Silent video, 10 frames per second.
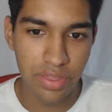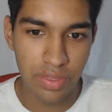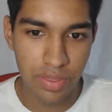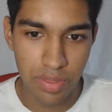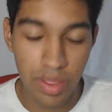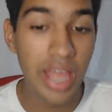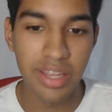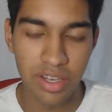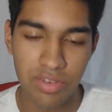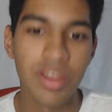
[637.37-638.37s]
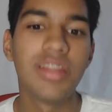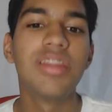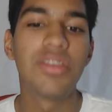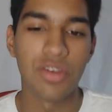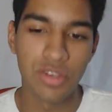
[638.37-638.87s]
at least so
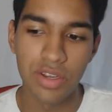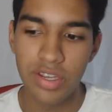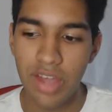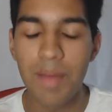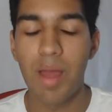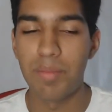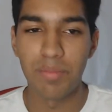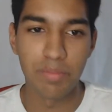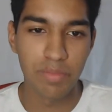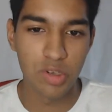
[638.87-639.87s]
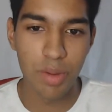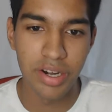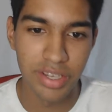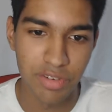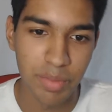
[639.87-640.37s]
this I'm responding to this from
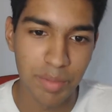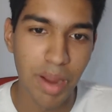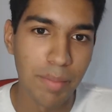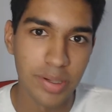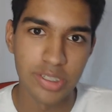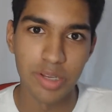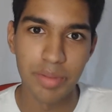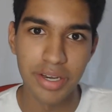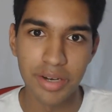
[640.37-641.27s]
like my personal opinion.